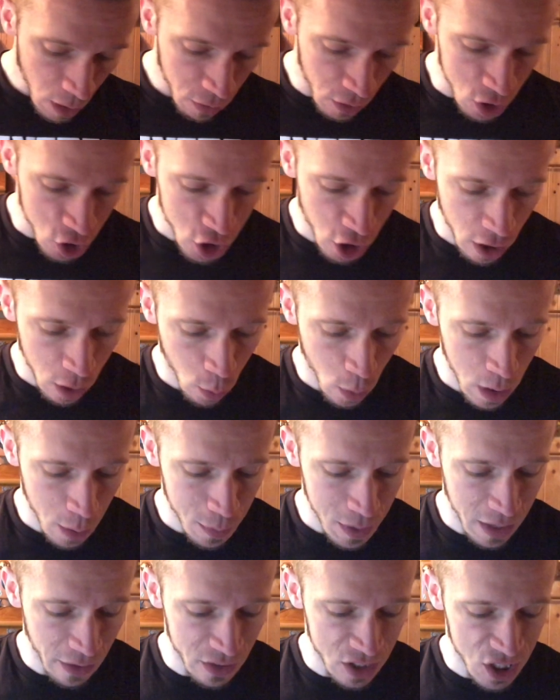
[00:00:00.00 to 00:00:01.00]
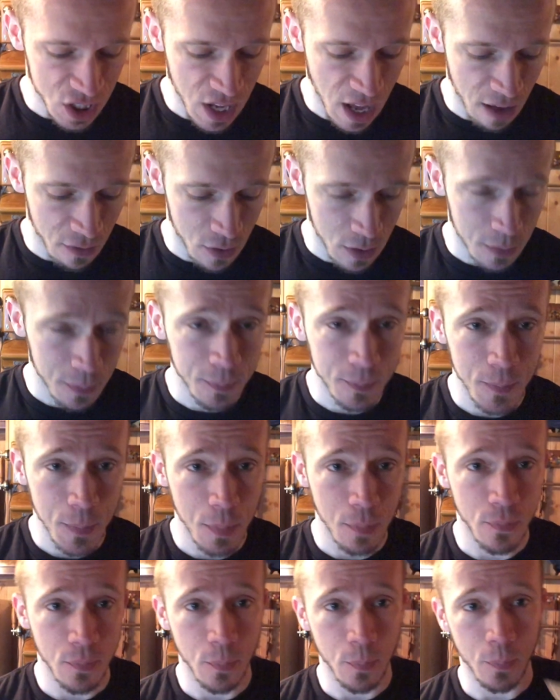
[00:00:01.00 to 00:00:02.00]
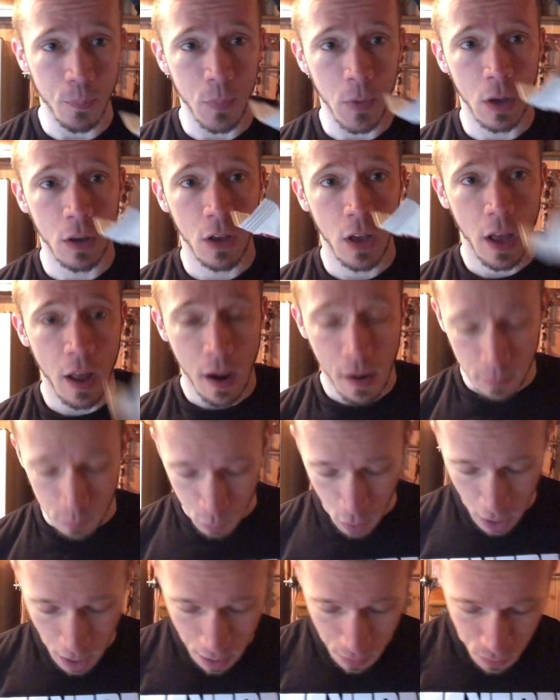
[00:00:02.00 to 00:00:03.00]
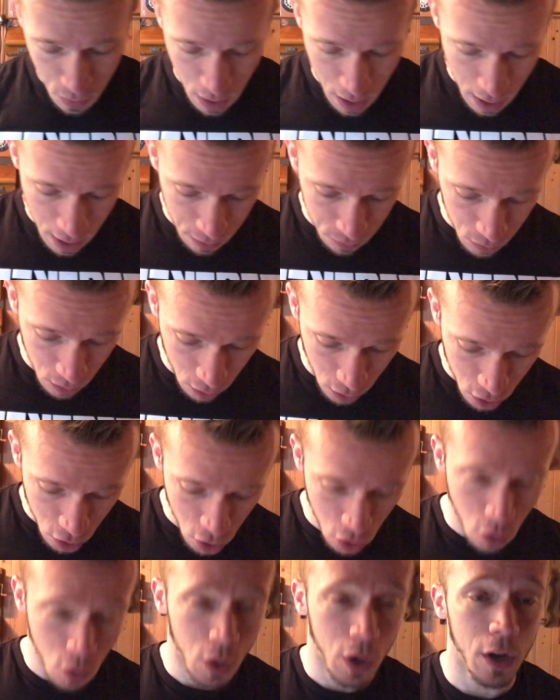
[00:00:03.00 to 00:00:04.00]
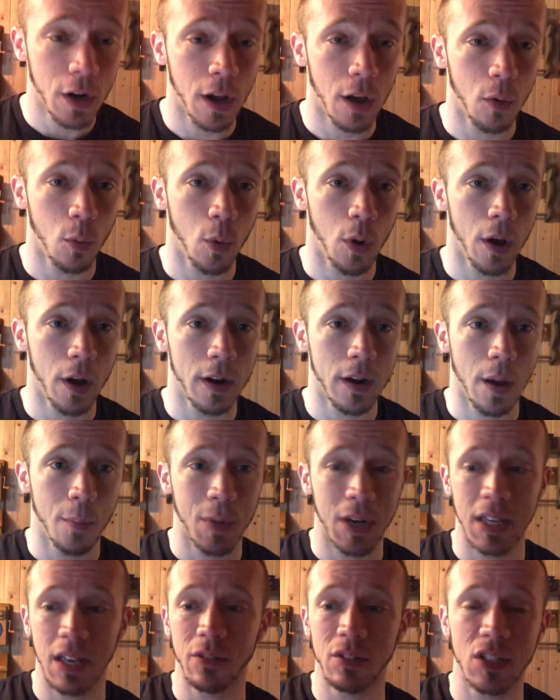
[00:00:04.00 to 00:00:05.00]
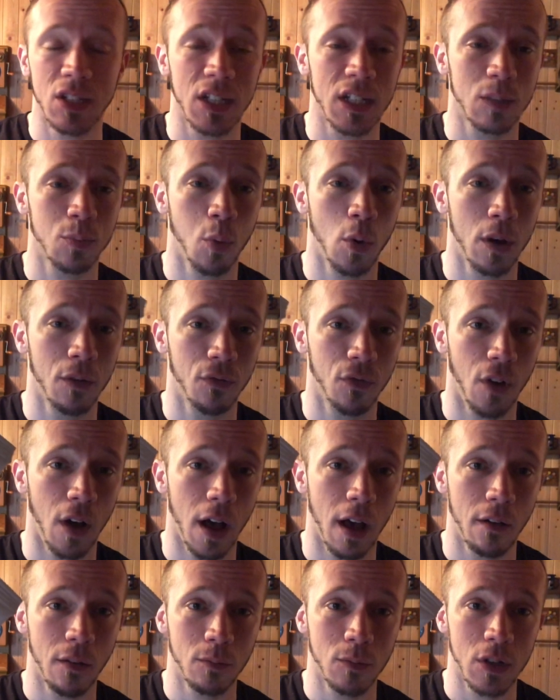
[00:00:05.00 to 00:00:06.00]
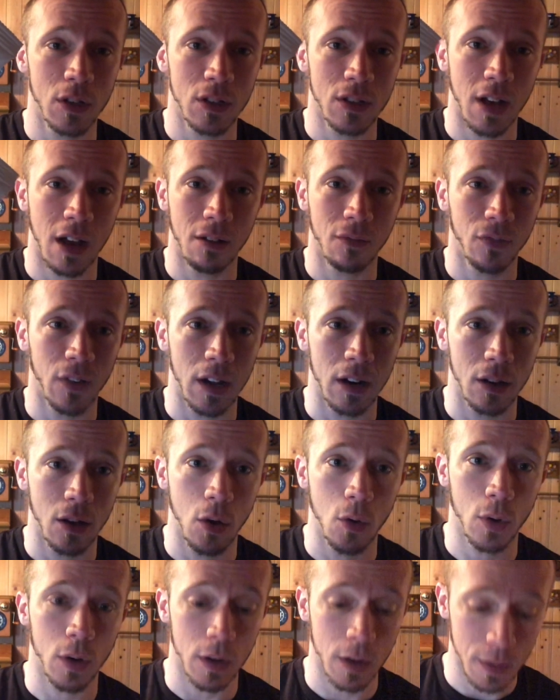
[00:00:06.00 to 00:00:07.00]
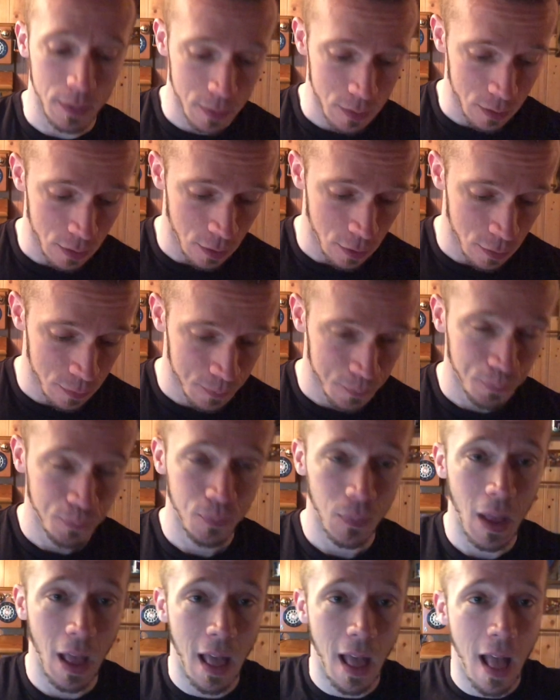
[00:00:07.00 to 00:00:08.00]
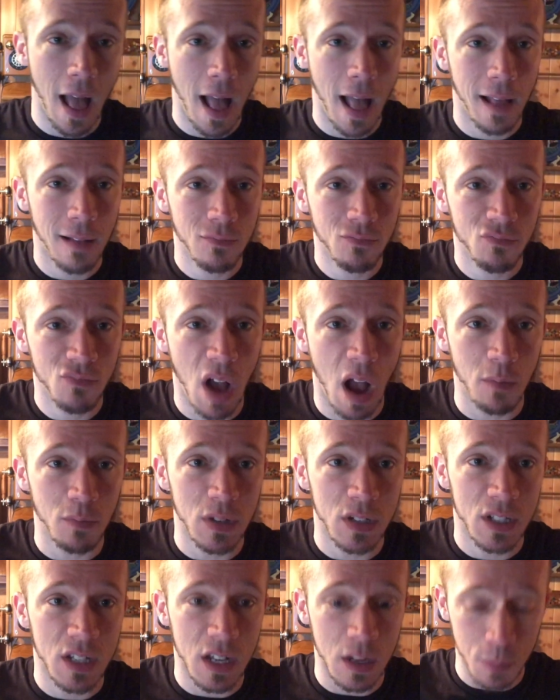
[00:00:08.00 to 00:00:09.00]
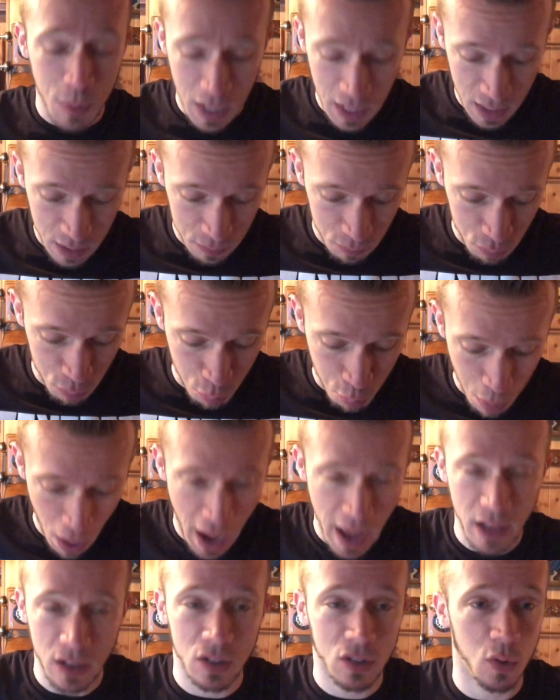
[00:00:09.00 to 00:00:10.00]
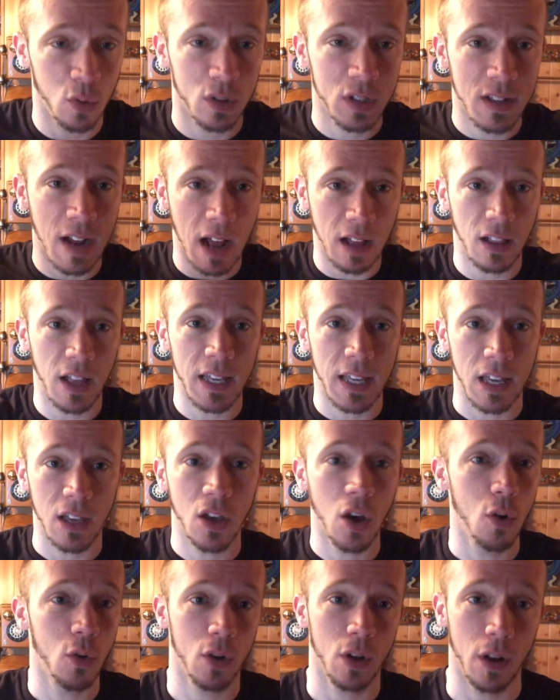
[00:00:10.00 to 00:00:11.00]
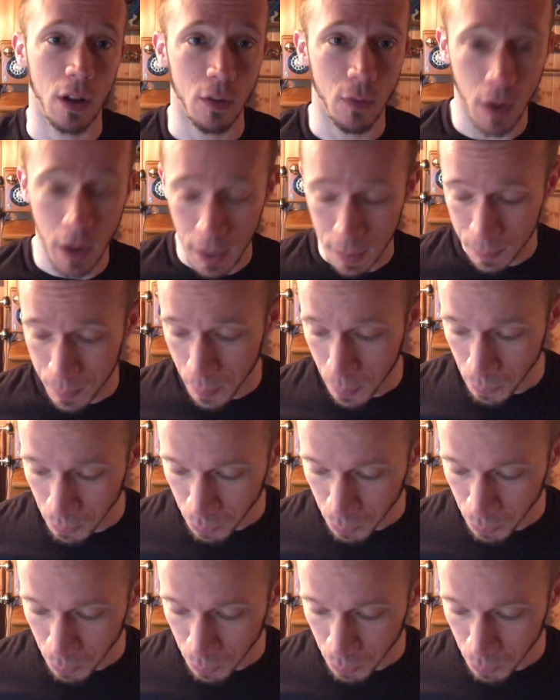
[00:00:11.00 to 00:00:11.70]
The cherry one, I'm gonna give a 7. And then the coconut one, I'm gonna give a 6.5. I'm just not a fan of coconut, so I'm just gonna be biased towards not liking coconut, right?